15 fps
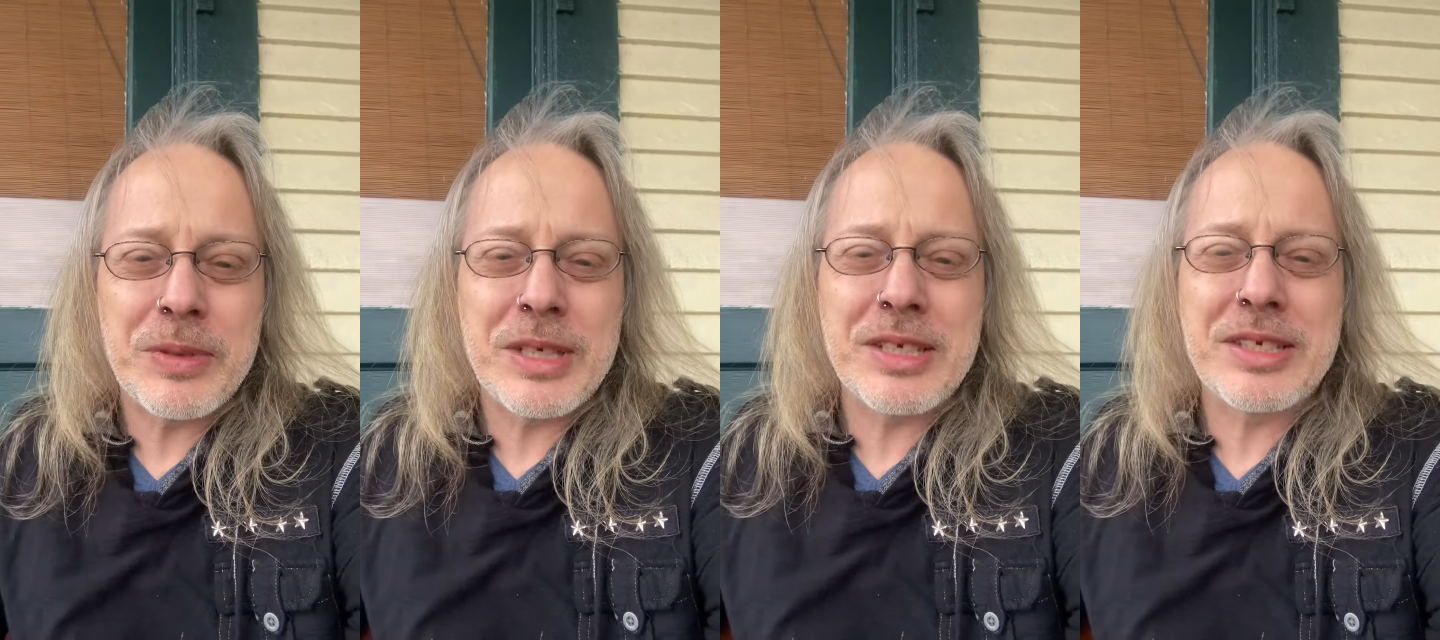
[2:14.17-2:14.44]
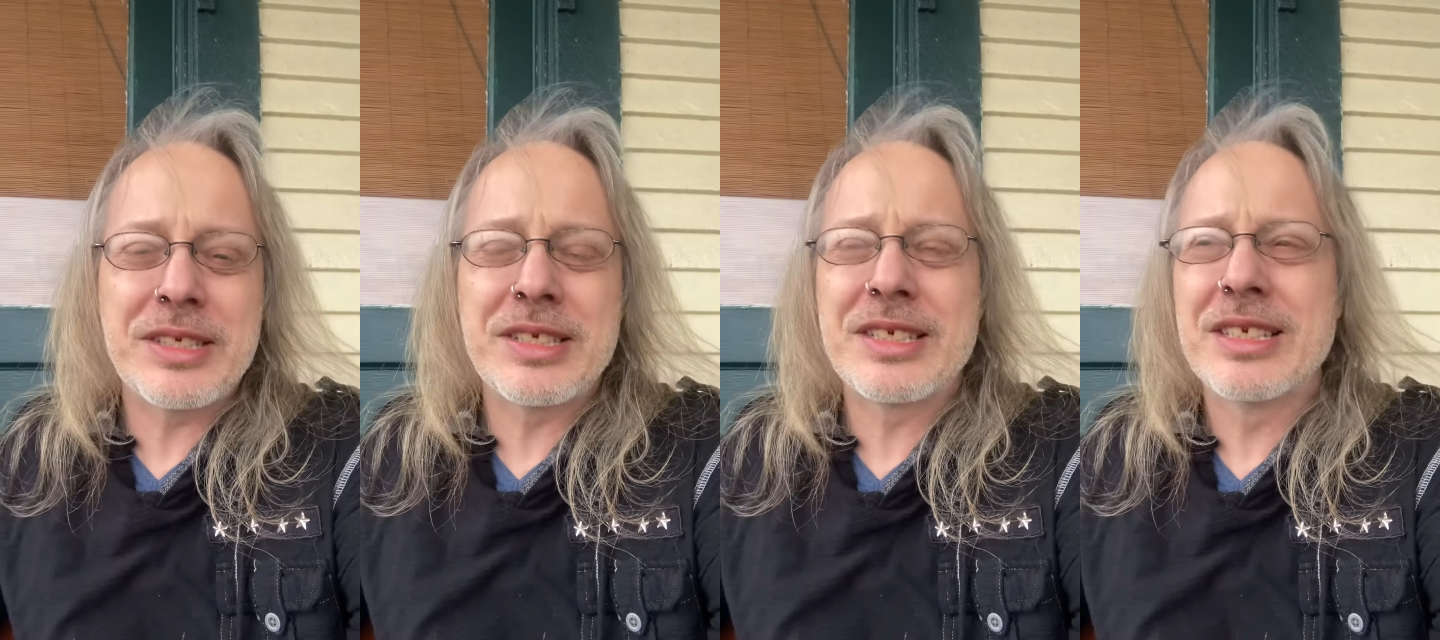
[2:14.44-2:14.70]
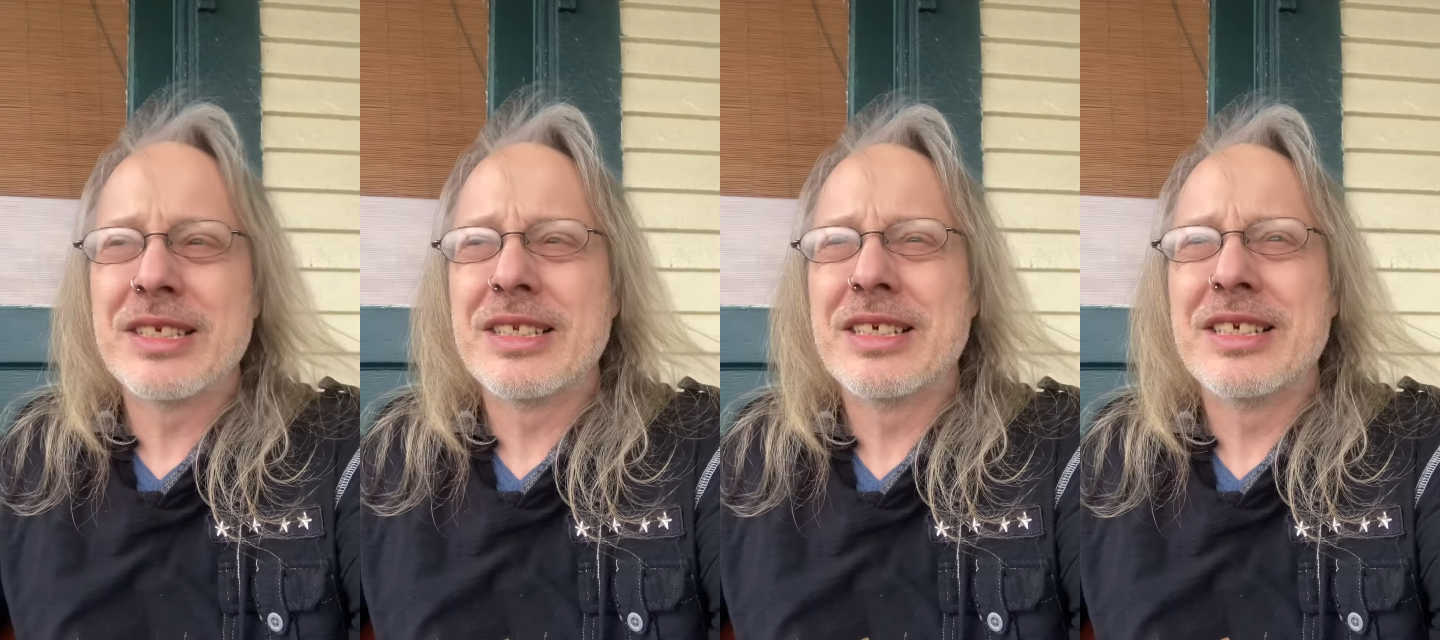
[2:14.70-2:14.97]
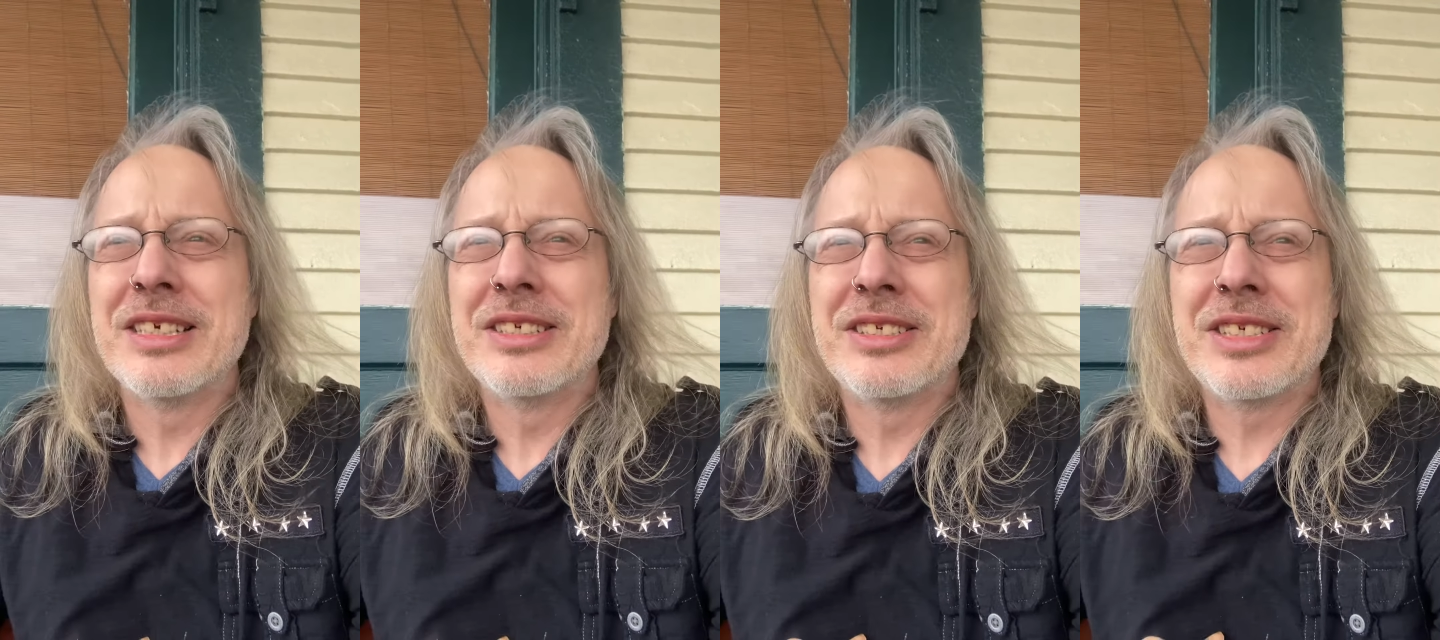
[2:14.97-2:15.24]
This is
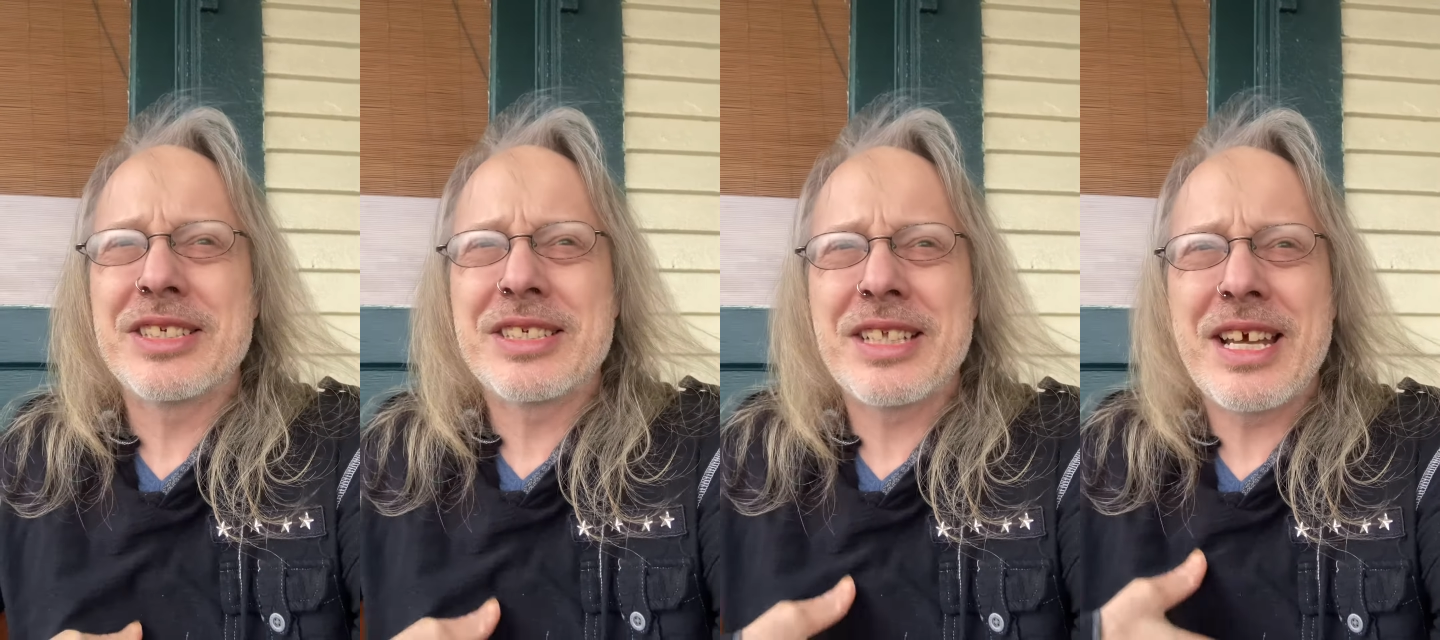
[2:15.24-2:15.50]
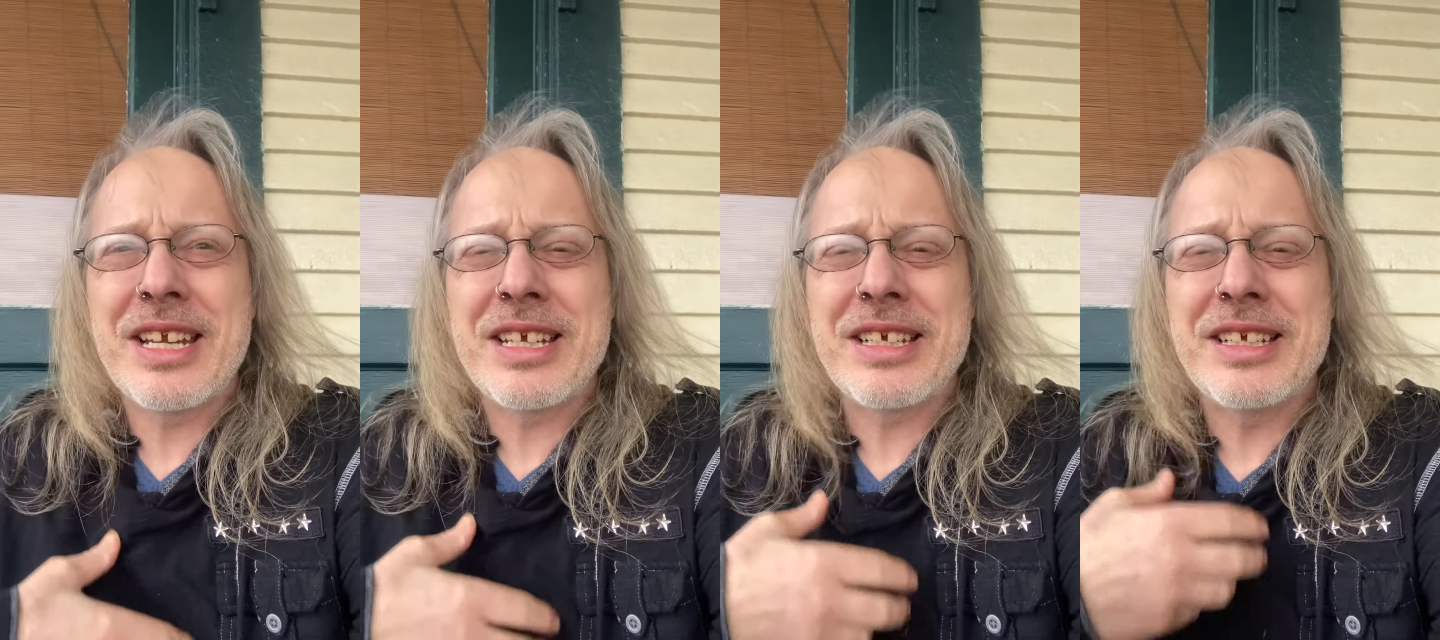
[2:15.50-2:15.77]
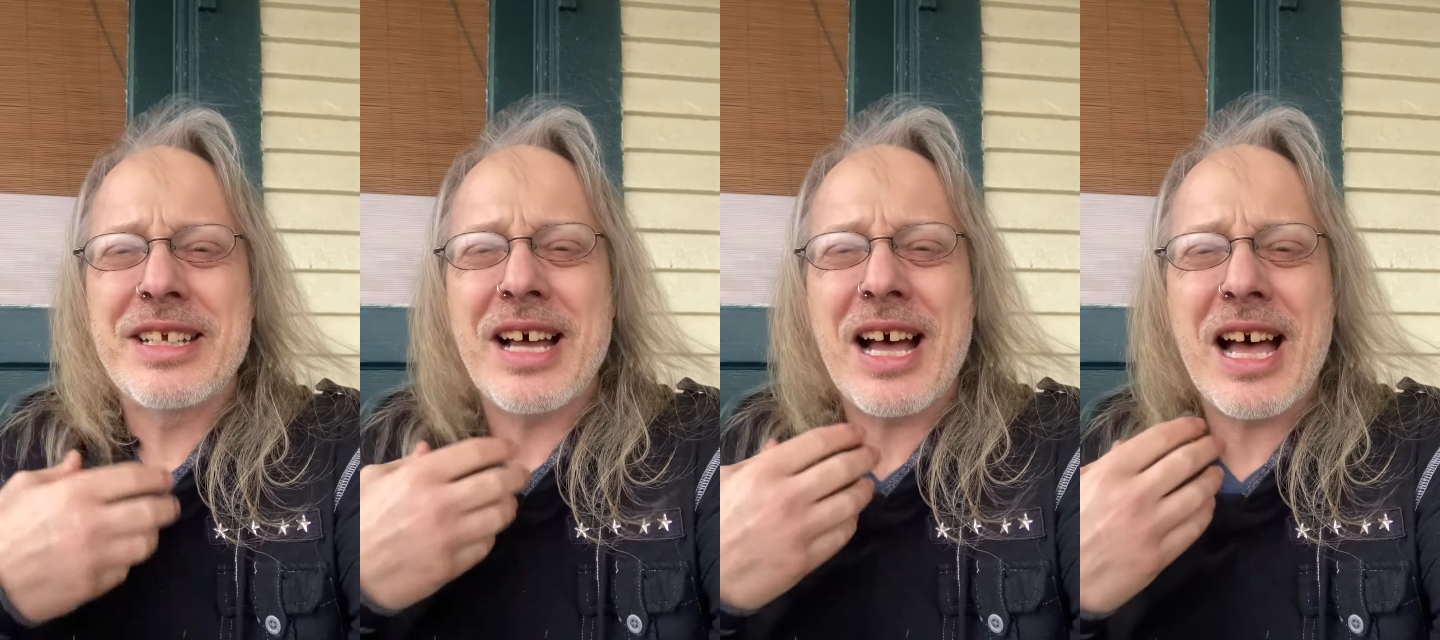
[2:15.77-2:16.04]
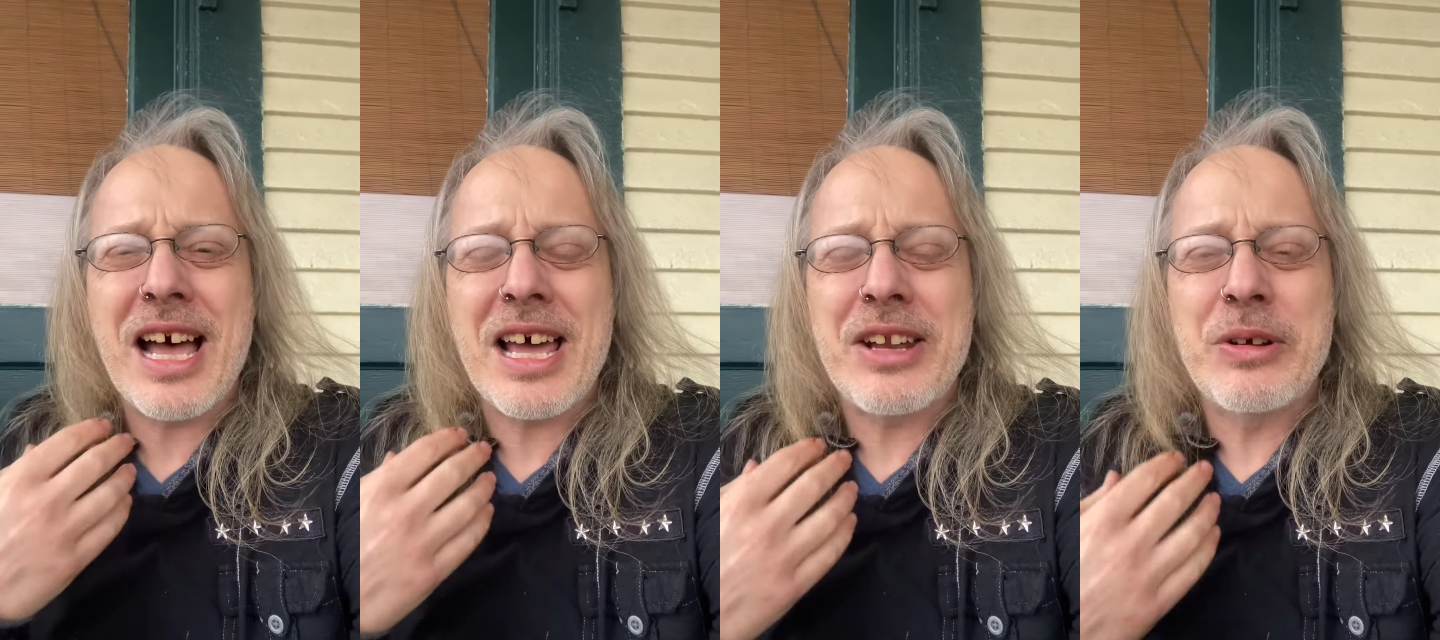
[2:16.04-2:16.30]
just letting
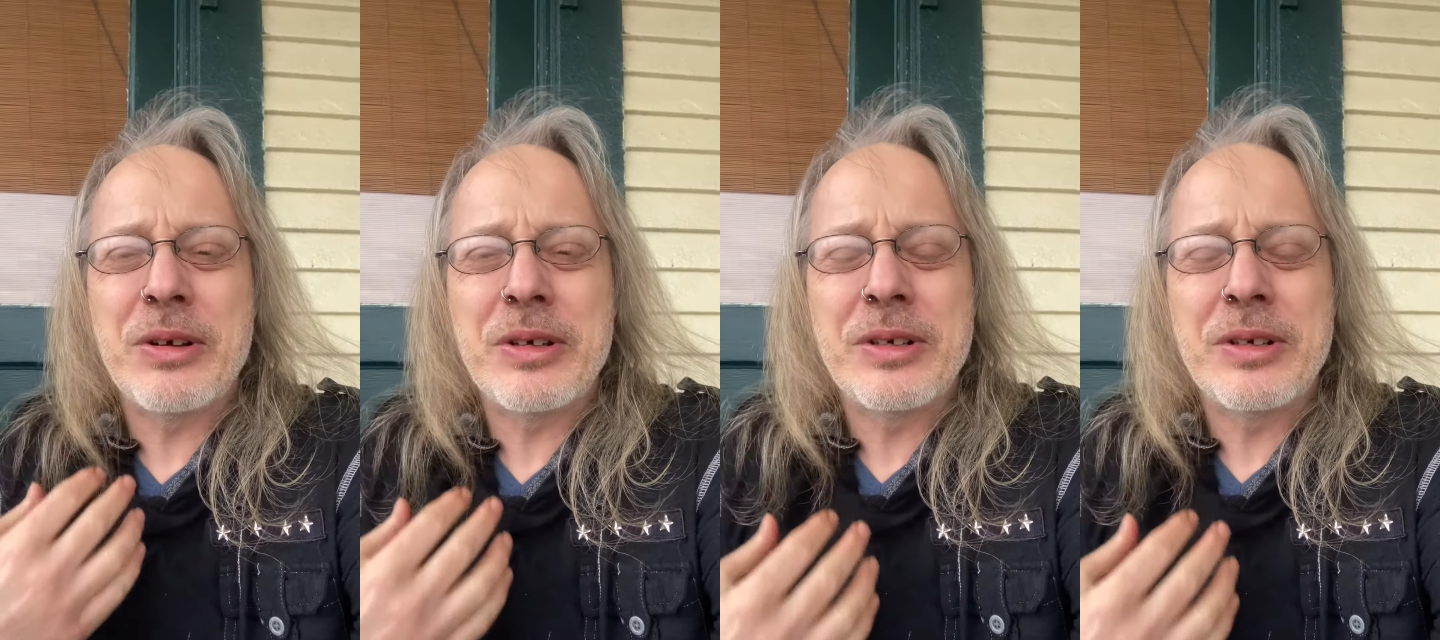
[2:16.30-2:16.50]
God